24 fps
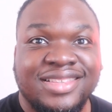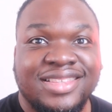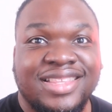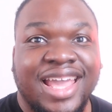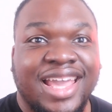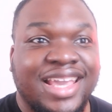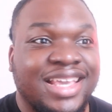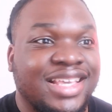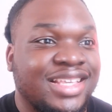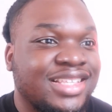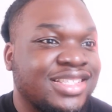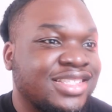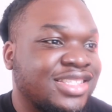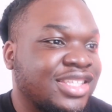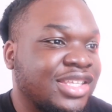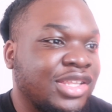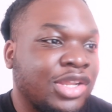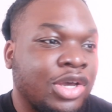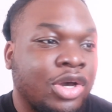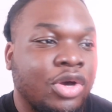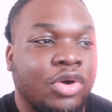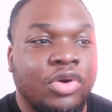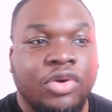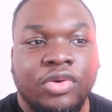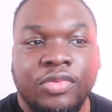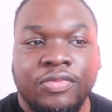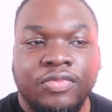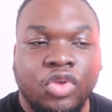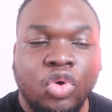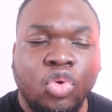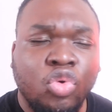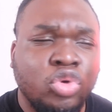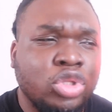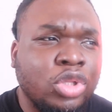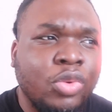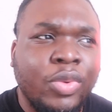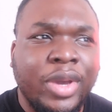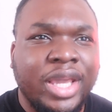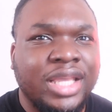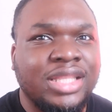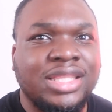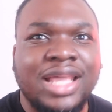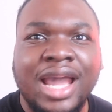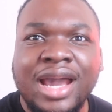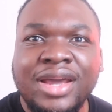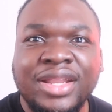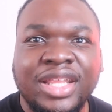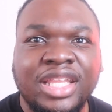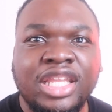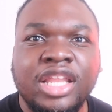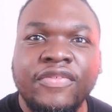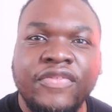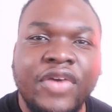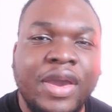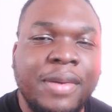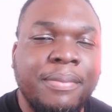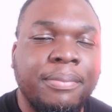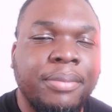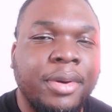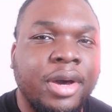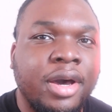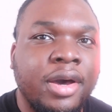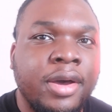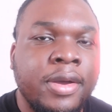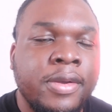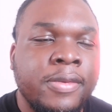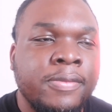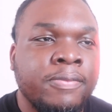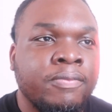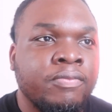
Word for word: That is, you know, all the way down in November.